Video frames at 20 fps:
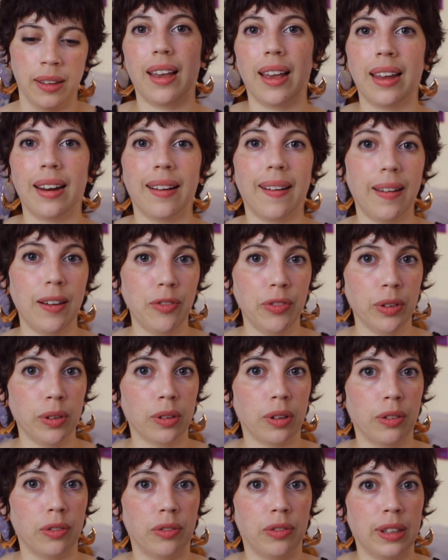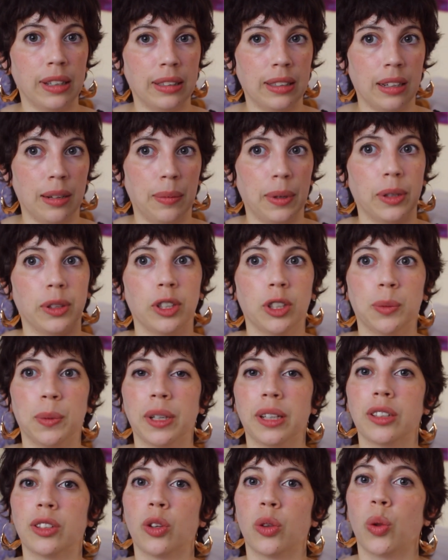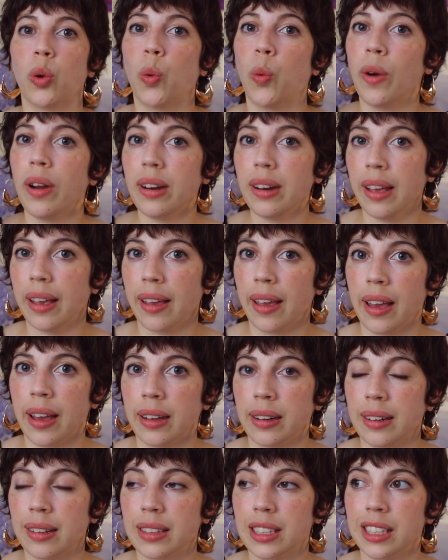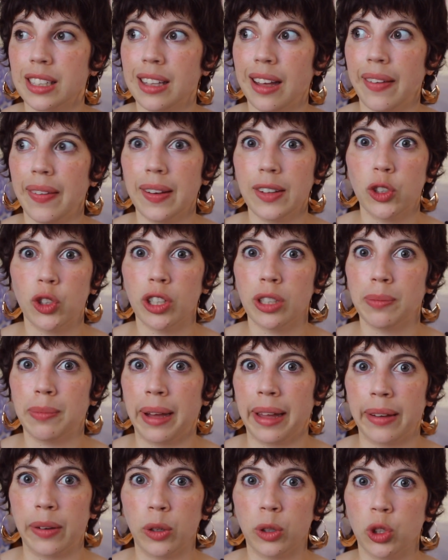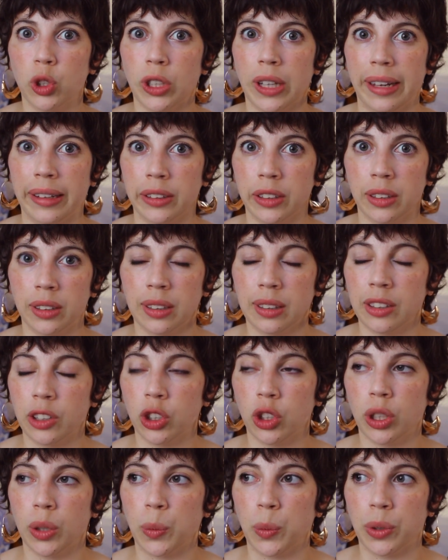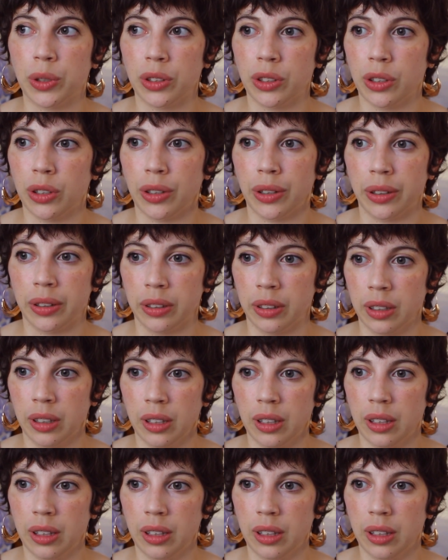And I kind of feel conflicted about this because on the one hand, it's not like she's Michael Jackson and she was, you know.